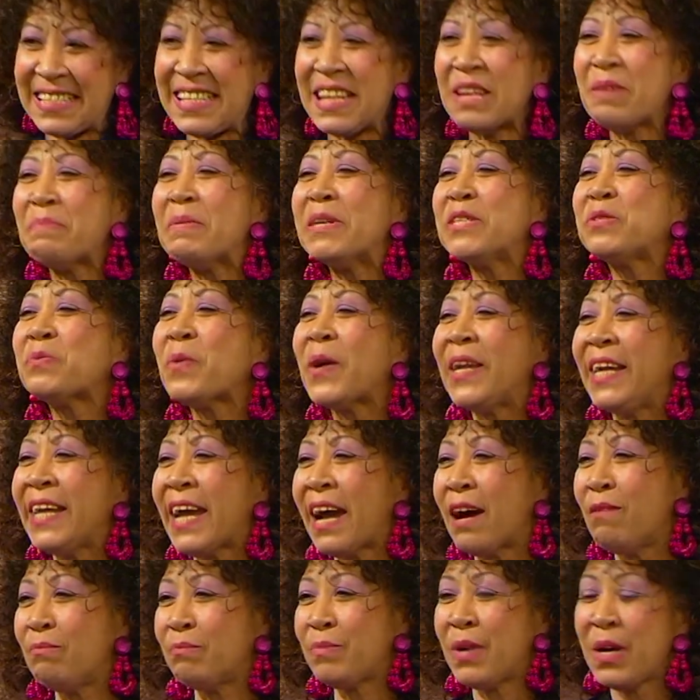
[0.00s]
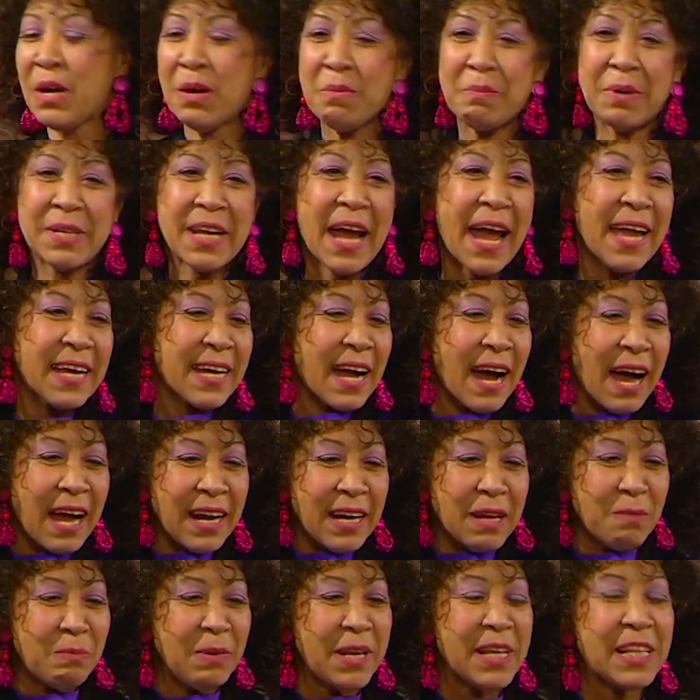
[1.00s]
name is William, but I
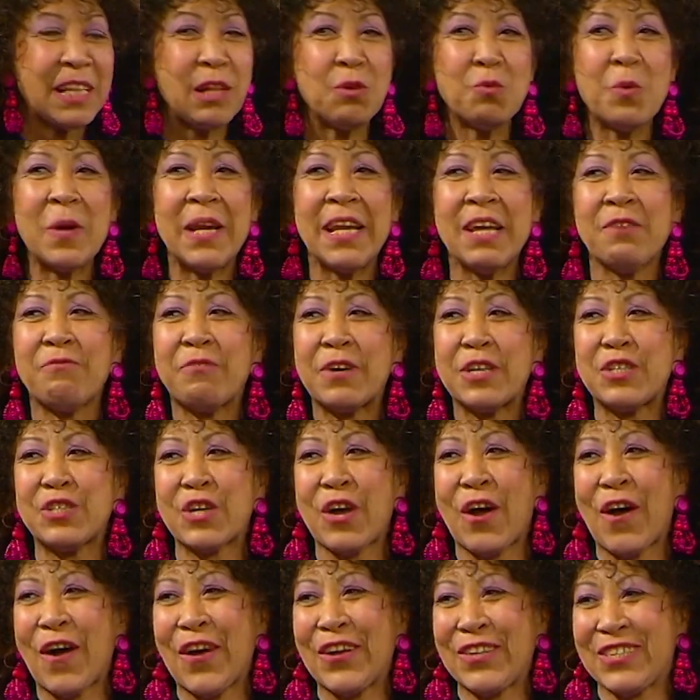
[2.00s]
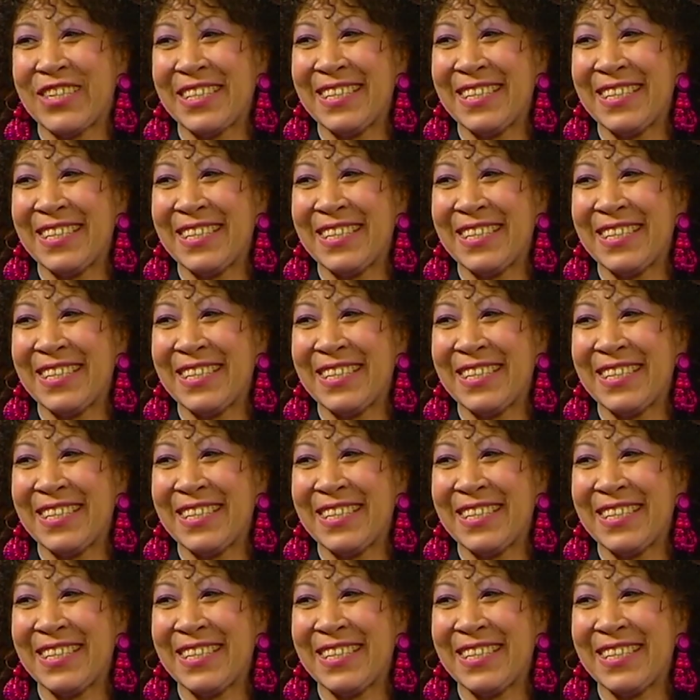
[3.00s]
call him Little Willie for short.